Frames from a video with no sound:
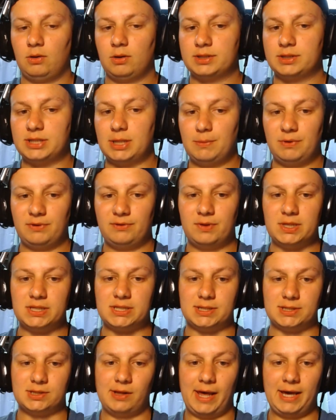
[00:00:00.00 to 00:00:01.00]
Some of
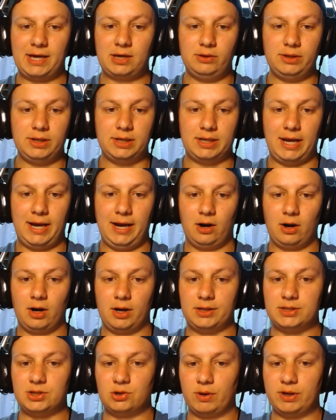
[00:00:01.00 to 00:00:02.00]
this is likely
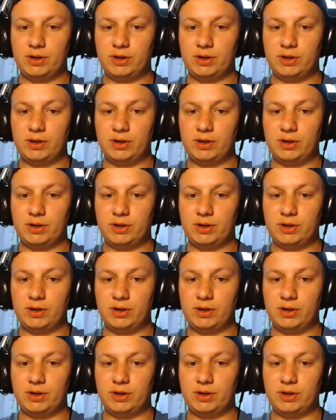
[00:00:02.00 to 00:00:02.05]
inherent to